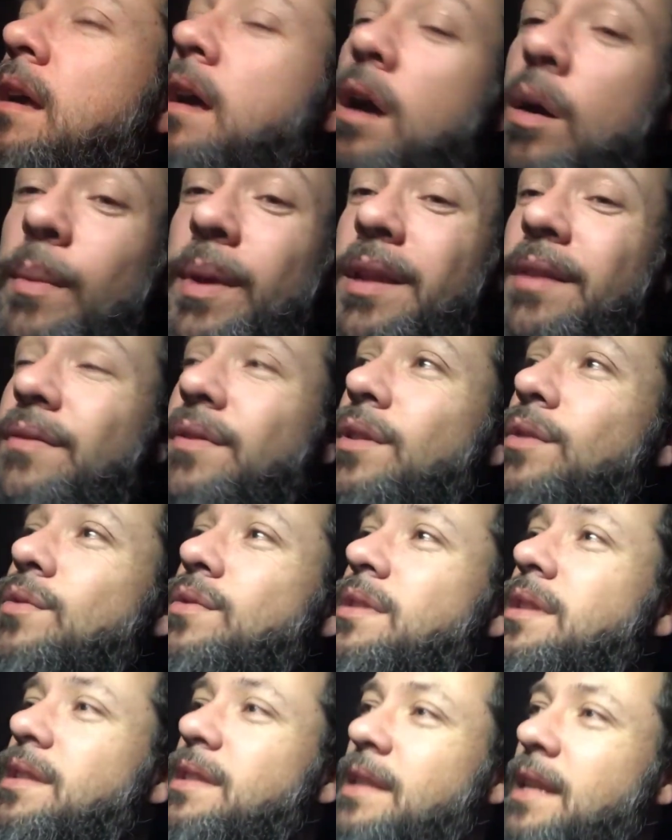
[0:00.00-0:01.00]
How many
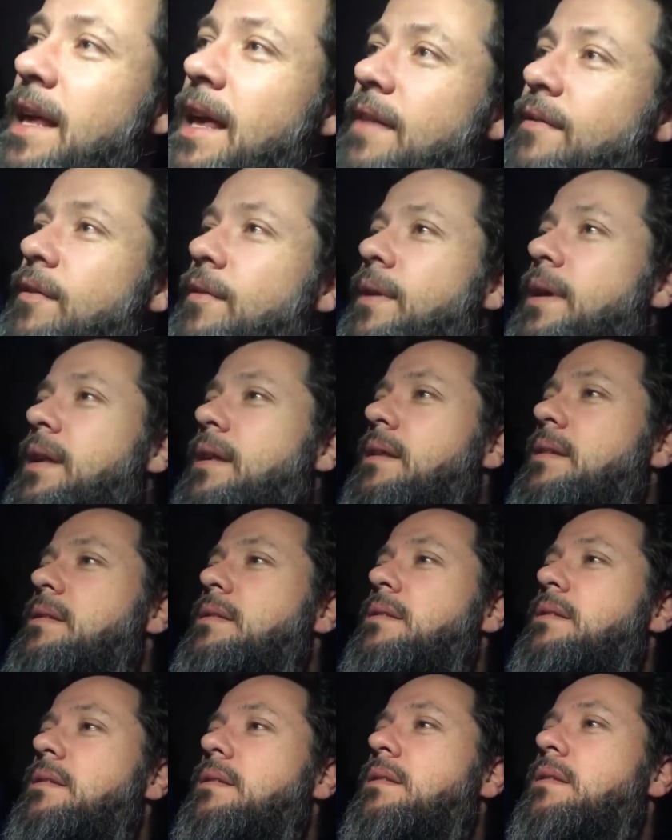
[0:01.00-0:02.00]
views does it have already?
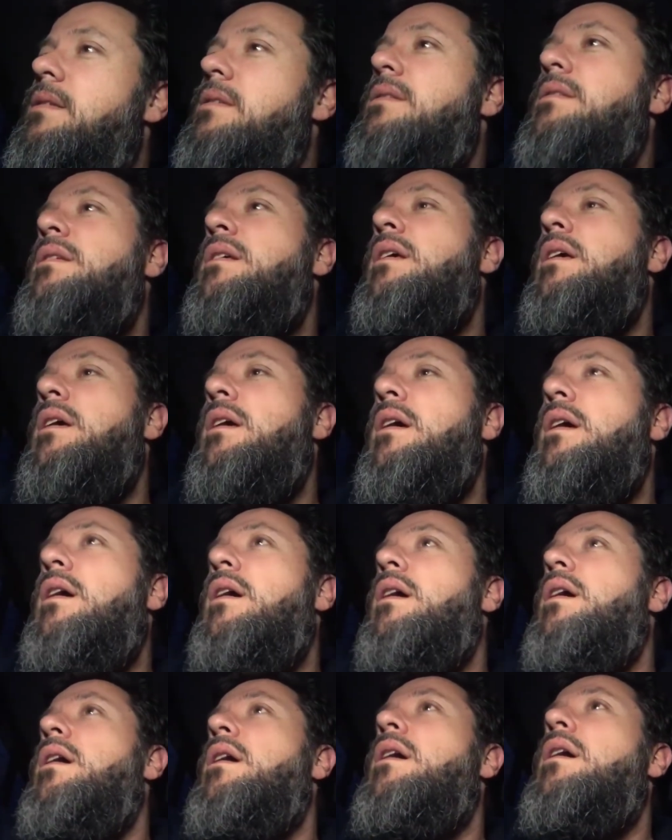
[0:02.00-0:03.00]

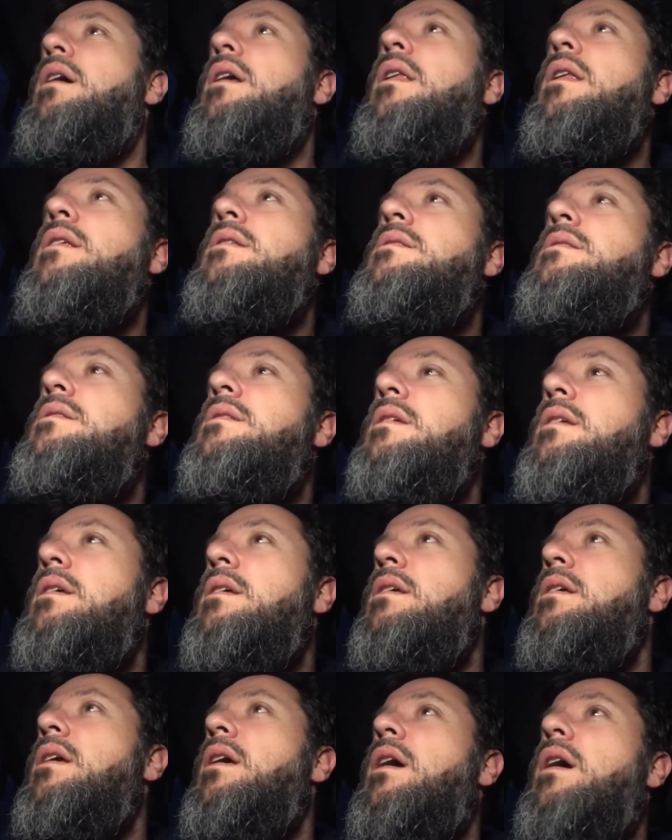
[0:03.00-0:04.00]
Let's
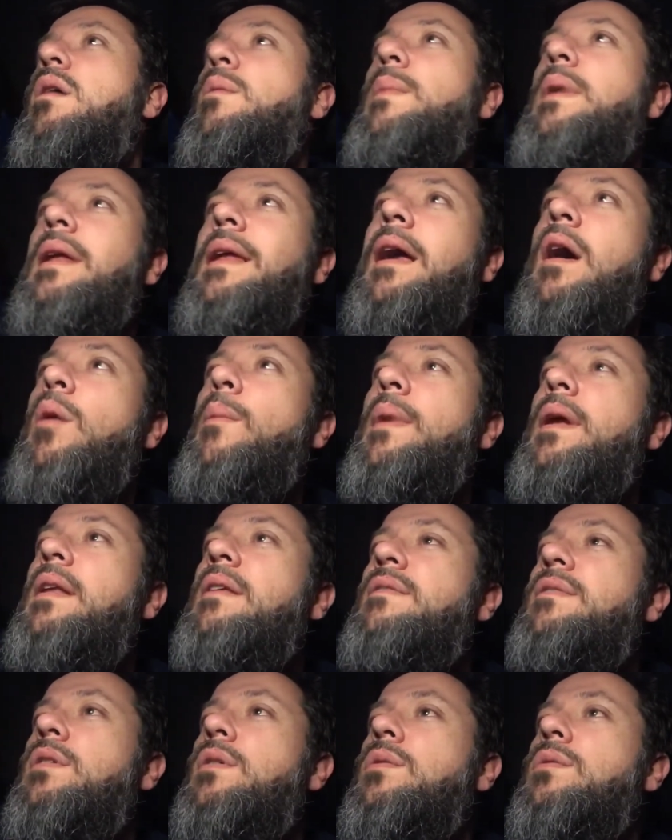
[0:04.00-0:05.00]
see. How
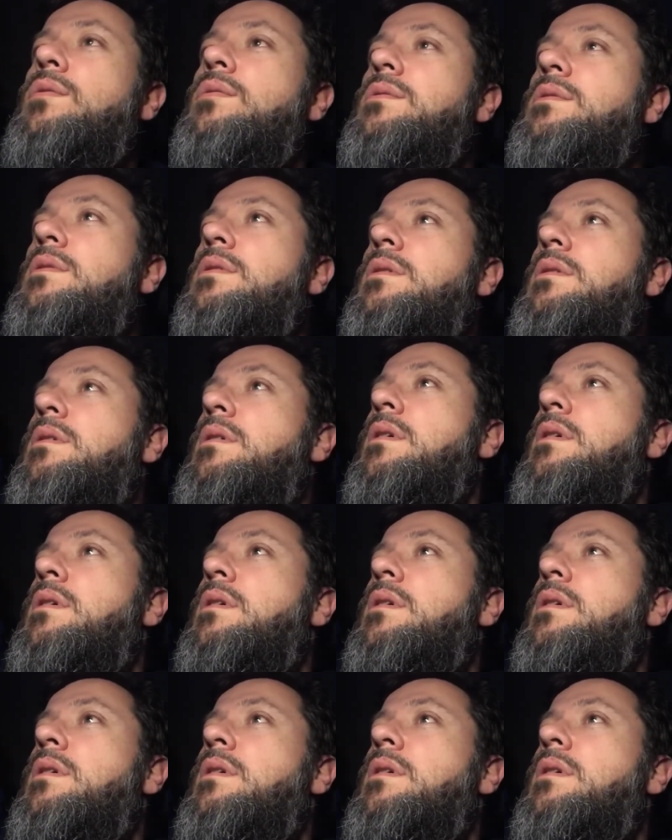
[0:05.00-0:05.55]
many views?